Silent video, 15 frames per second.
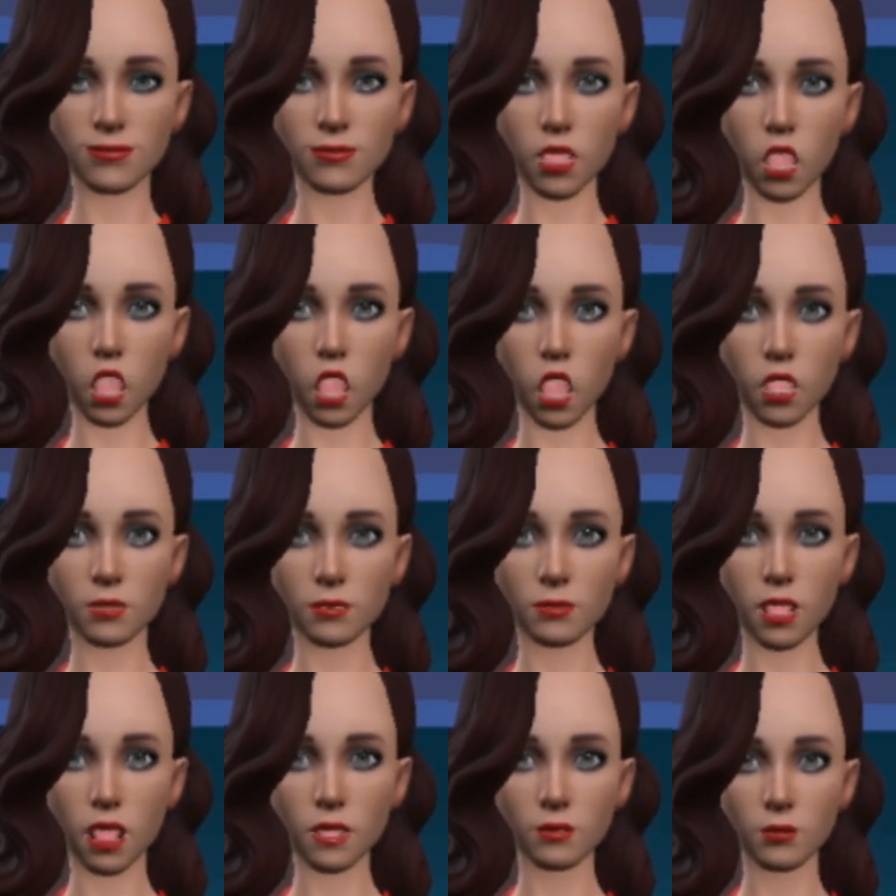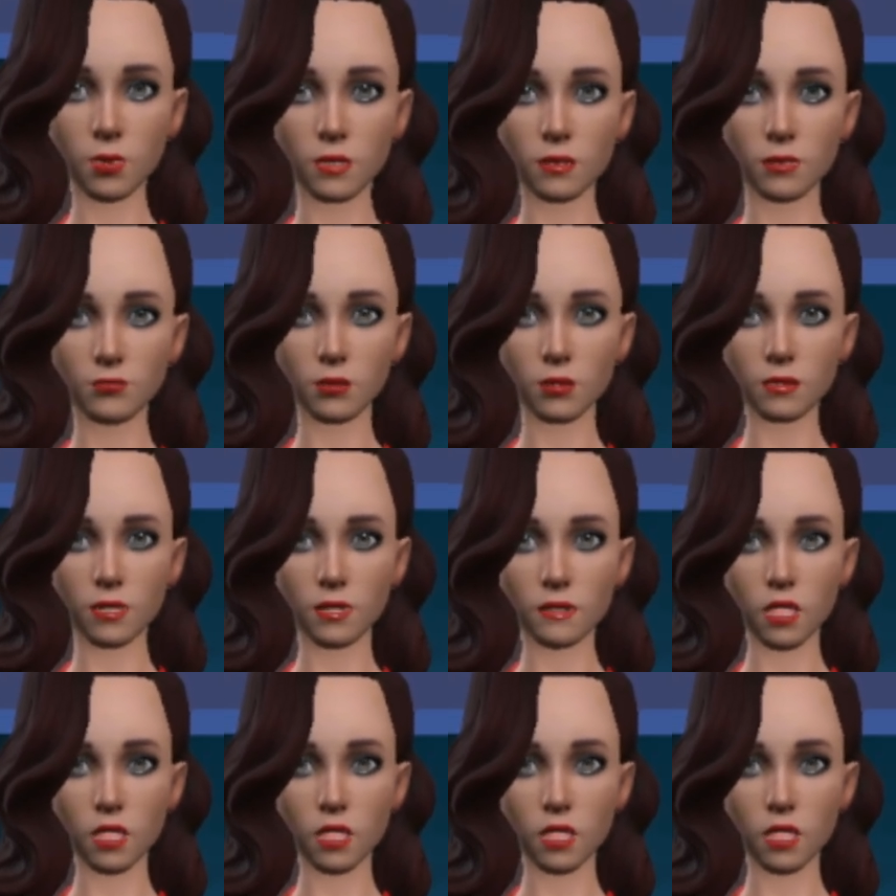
Oh, I think it would be great